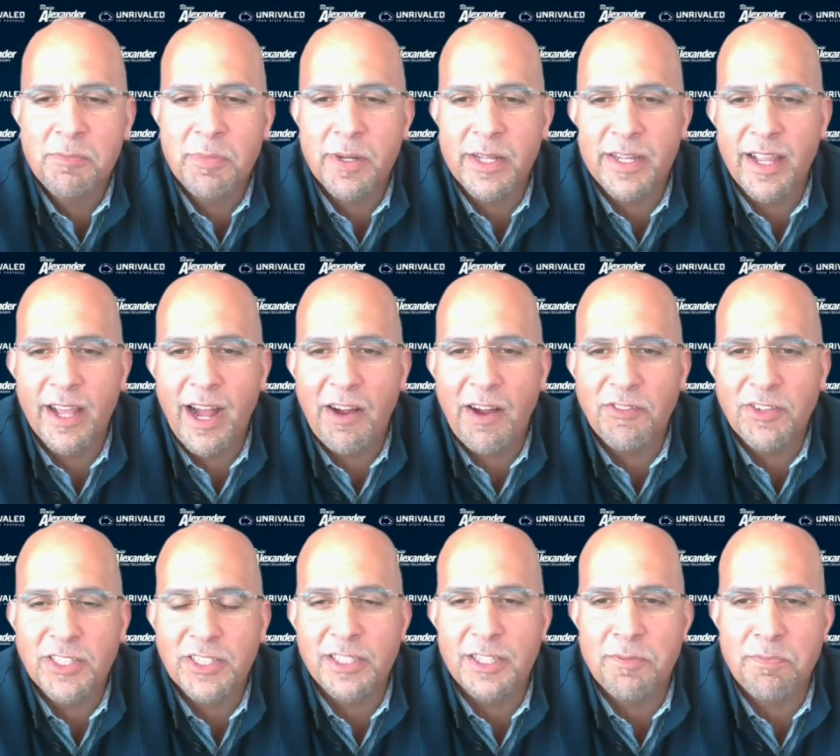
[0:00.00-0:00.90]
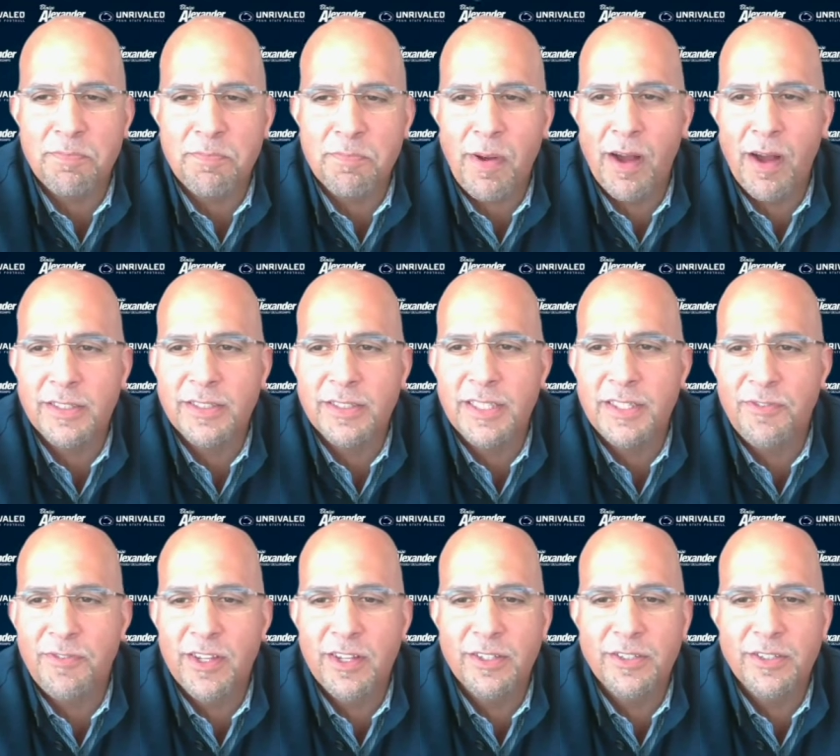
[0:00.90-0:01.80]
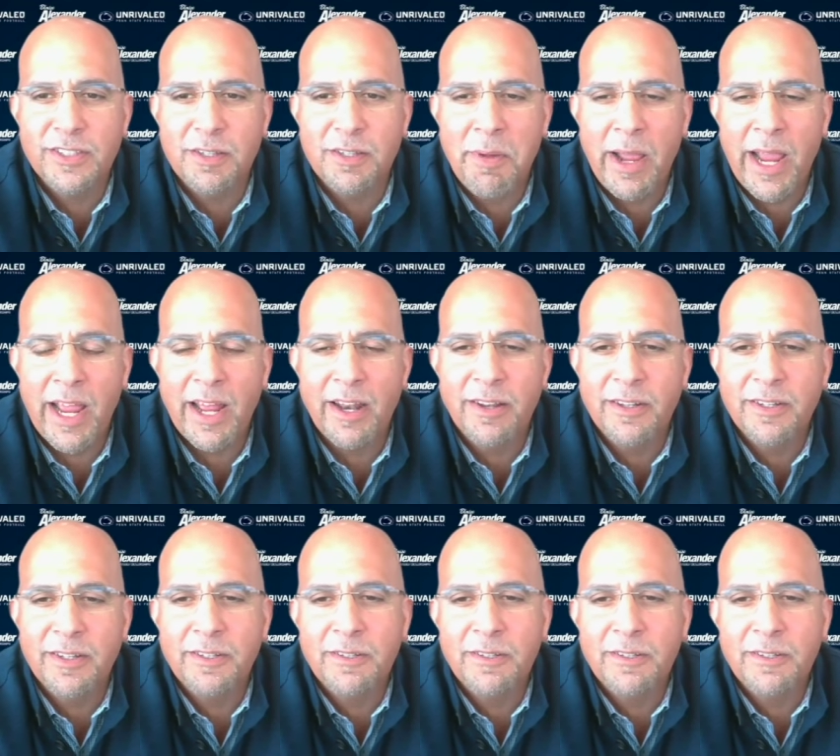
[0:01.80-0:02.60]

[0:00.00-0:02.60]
yeah, obviously, Punxsie Phil's the man.